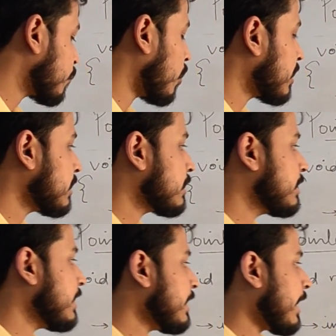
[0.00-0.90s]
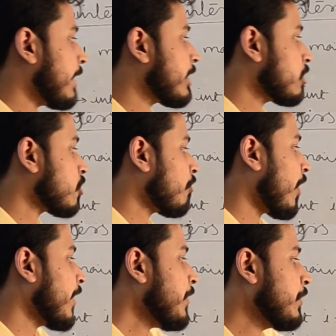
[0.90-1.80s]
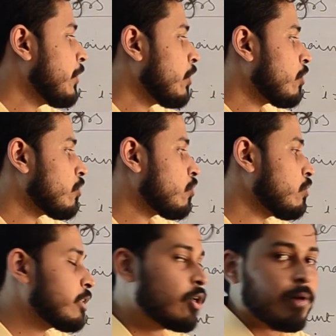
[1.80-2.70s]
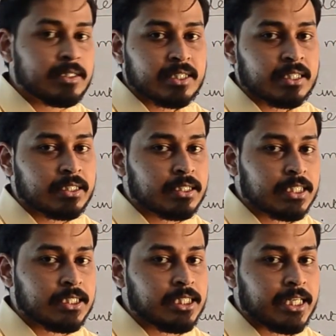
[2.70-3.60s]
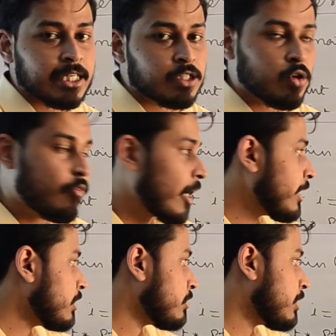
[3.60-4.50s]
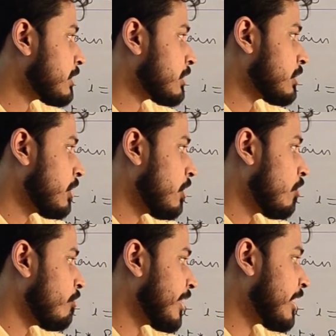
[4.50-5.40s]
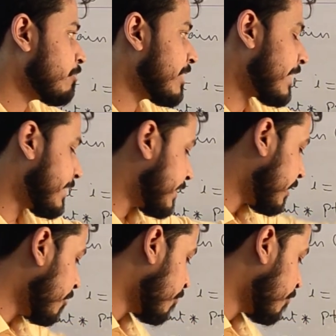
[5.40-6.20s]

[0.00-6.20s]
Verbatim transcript: what is the address of I? 2016 is the address of I, this variable right here.